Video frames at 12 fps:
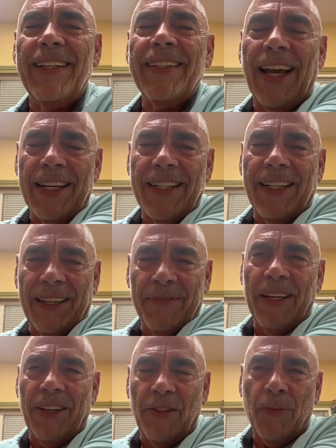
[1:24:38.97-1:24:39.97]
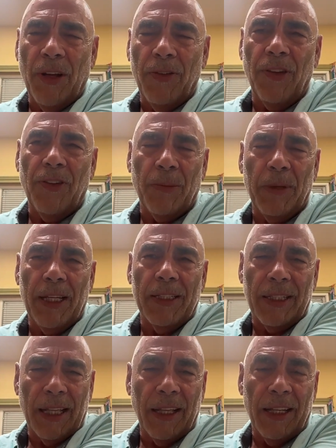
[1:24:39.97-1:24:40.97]
is actually expressing something
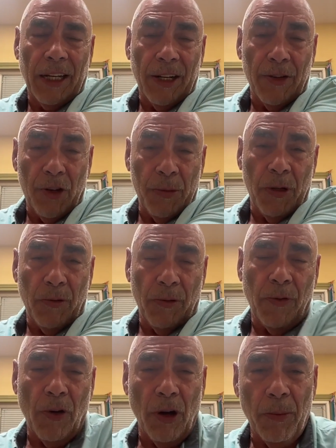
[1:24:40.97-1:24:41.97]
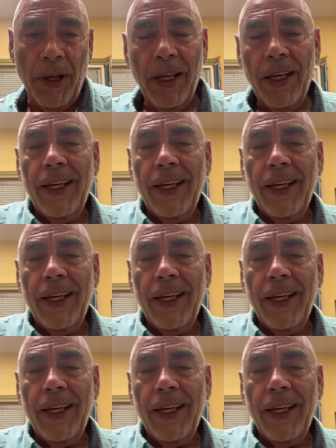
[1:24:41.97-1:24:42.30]
in a contributable form.